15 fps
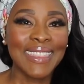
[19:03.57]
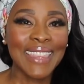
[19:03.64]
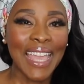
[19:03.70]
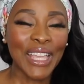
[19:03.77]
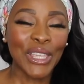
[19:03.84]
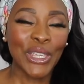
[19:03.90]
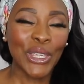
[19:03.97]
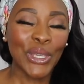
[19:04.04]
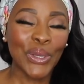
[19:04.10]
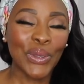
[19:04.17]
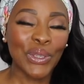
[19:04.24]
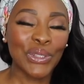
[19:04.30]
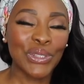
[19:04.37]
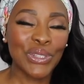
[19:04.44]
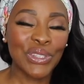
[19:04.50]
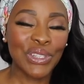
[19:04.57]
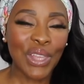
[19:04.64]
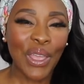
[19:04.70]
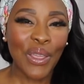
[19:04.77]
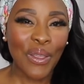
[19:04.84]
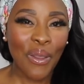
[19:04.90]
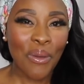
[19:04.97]
Thank you
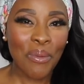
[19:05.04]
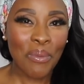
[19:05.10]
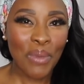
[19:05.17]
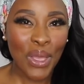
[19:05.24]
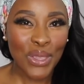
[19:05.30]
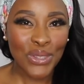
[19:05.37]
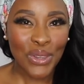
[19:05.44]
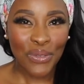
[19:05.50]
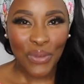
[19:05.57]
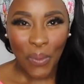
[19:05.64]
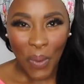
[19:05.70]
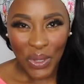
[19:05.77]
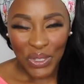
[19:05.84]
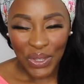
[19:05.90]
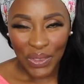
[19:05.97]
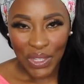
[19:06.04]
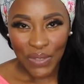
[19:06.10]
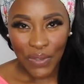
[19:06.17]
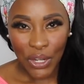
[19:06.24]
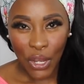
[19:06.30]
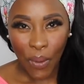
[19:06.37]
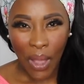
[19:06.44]
so much for watching this
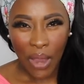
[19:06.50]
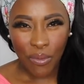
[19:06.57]
video. I